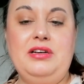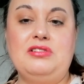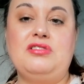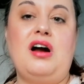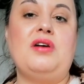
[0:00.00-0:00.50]
you
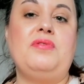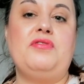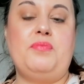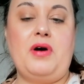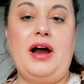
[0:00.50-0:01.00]
start
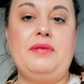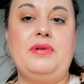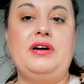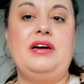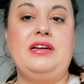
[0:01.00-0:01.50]
with
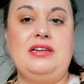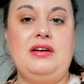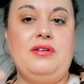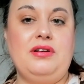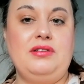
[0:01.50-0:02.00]
primer
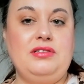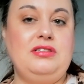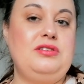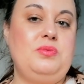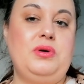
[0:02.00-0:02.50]
and
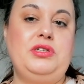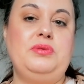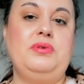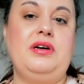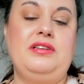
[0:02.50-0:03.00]
just what
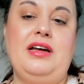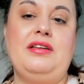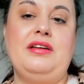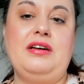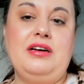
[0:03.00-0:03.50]
you, and
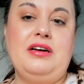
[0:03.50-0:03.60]
then